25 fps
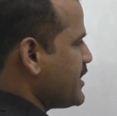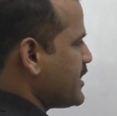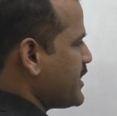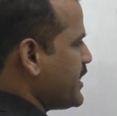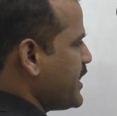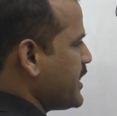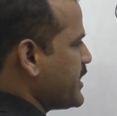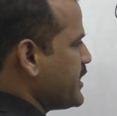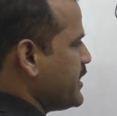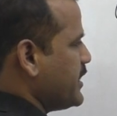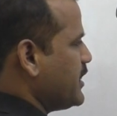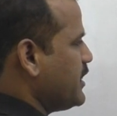
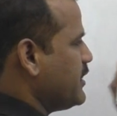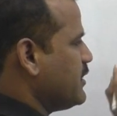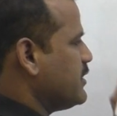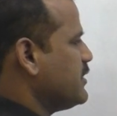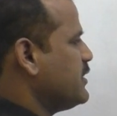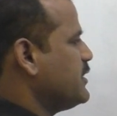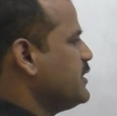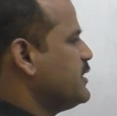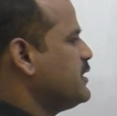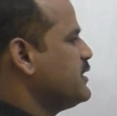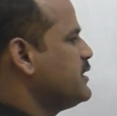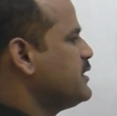triangle,
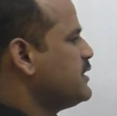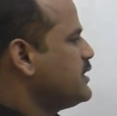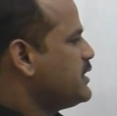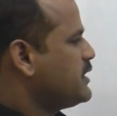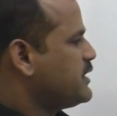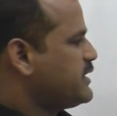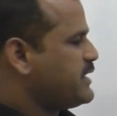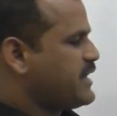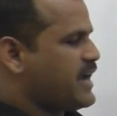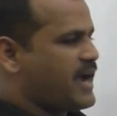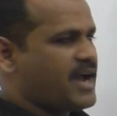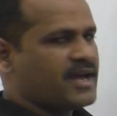
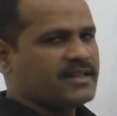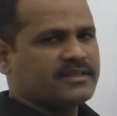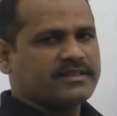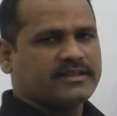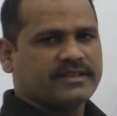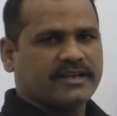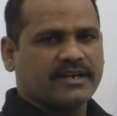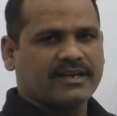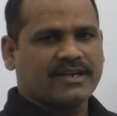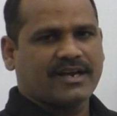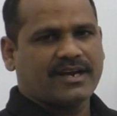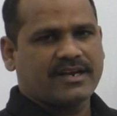tan
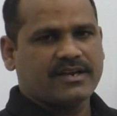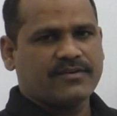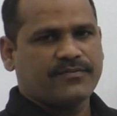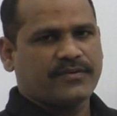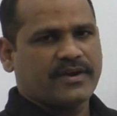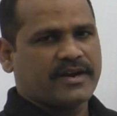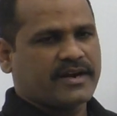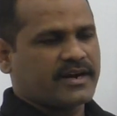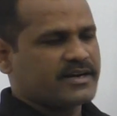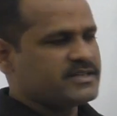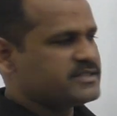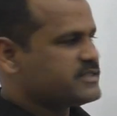theta if
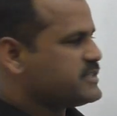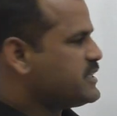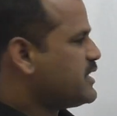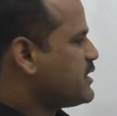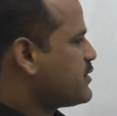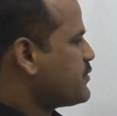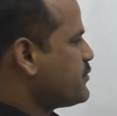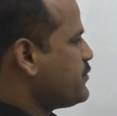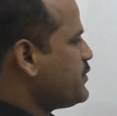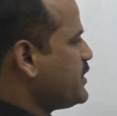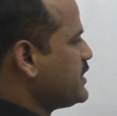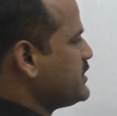I
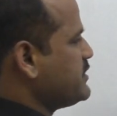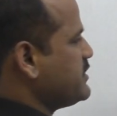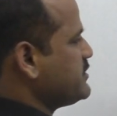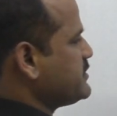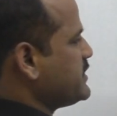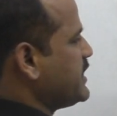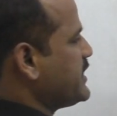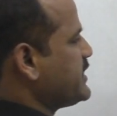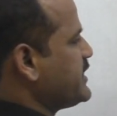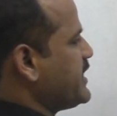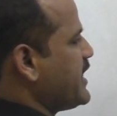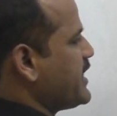consider for this
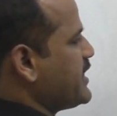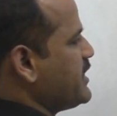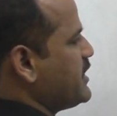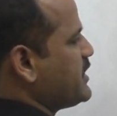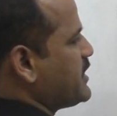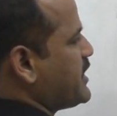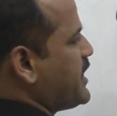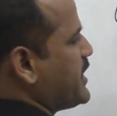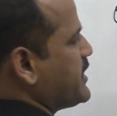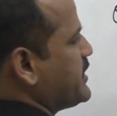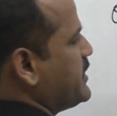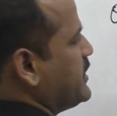rectangle
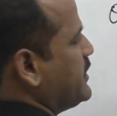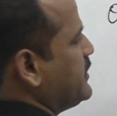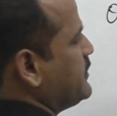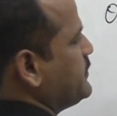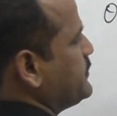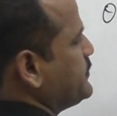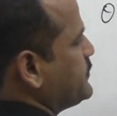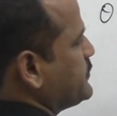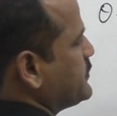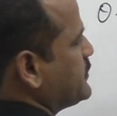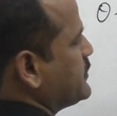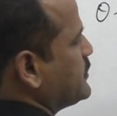triangle,
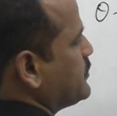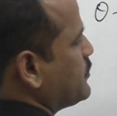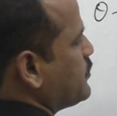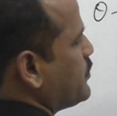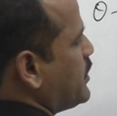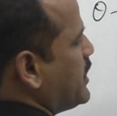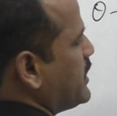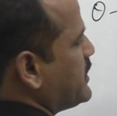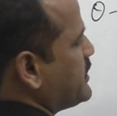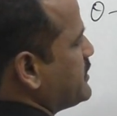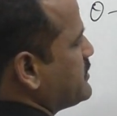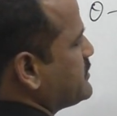
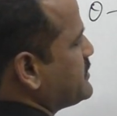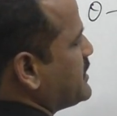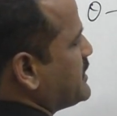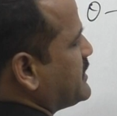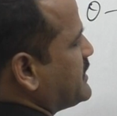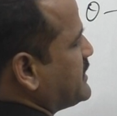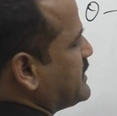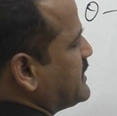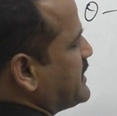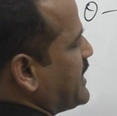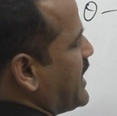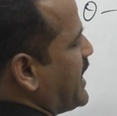what is the
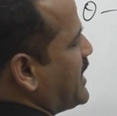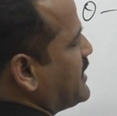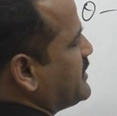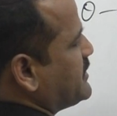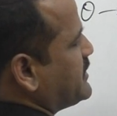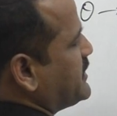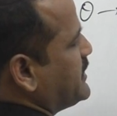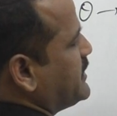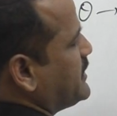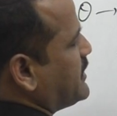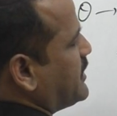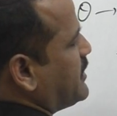tan
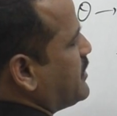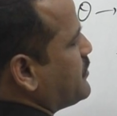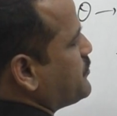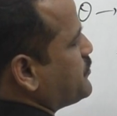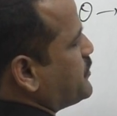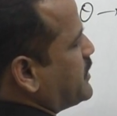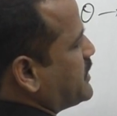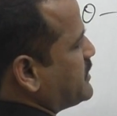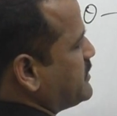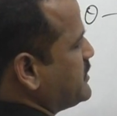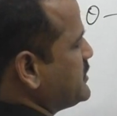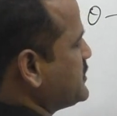theta
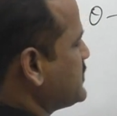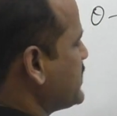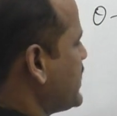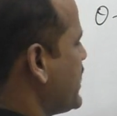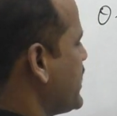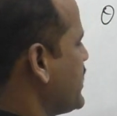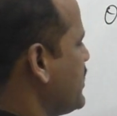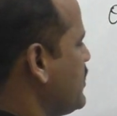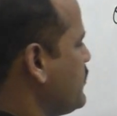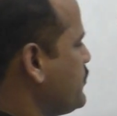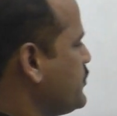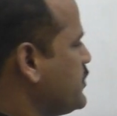for this
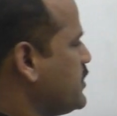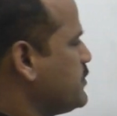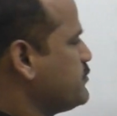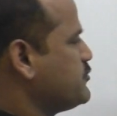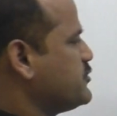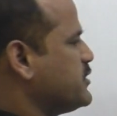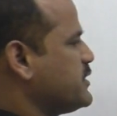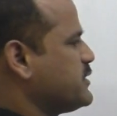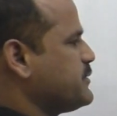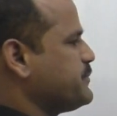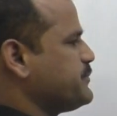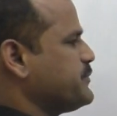triangle if you
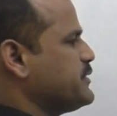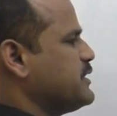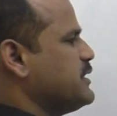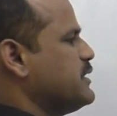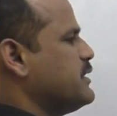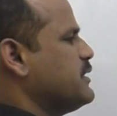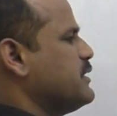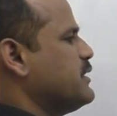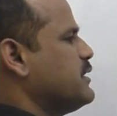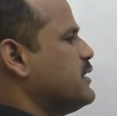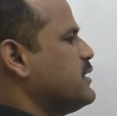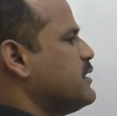observe?
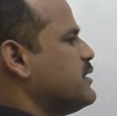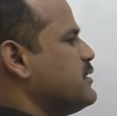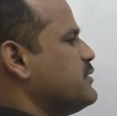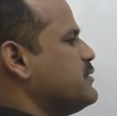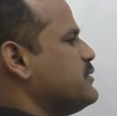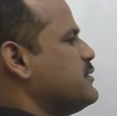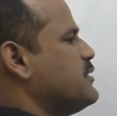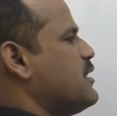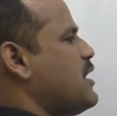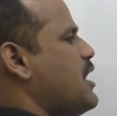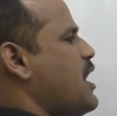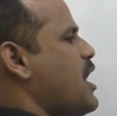
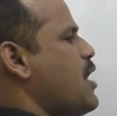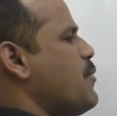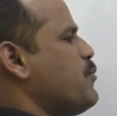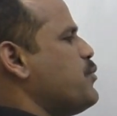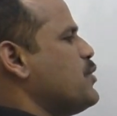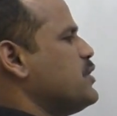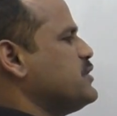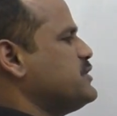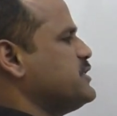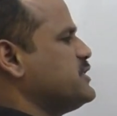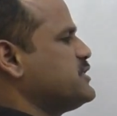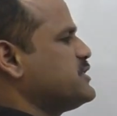
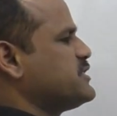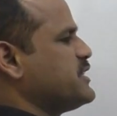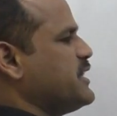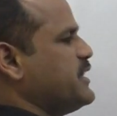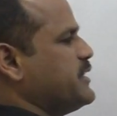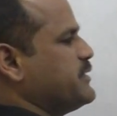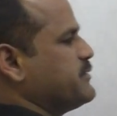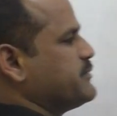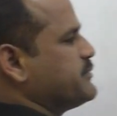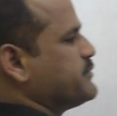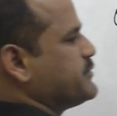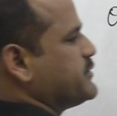Opposite
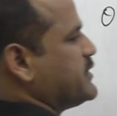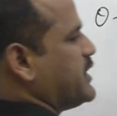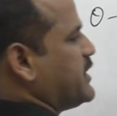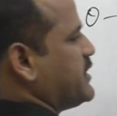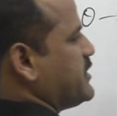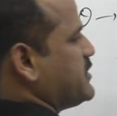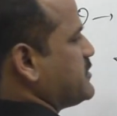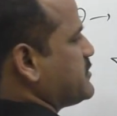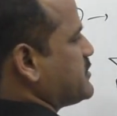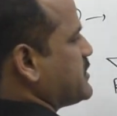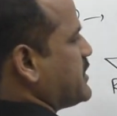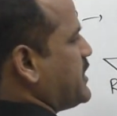side, that
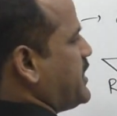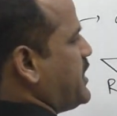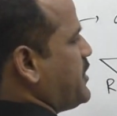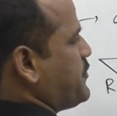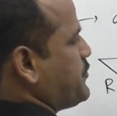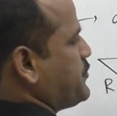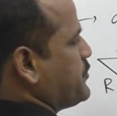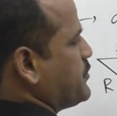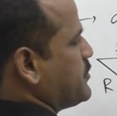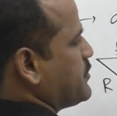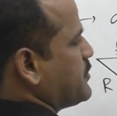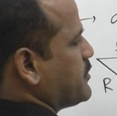is
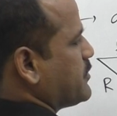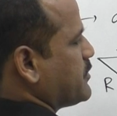F,